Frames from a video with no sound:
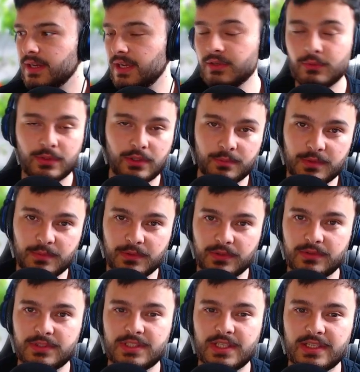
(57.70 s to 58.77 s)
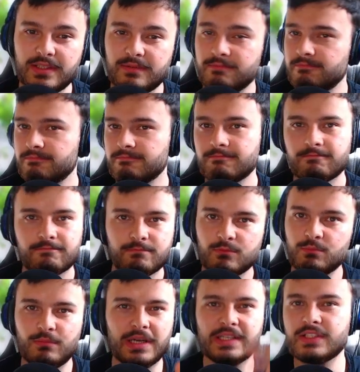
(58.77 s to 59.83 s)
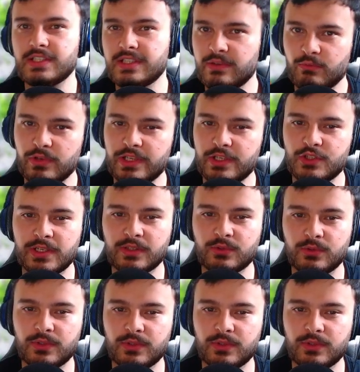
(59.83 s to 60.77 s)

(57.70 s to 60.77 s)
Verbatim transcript: I know a lot of people are saying Man City reject,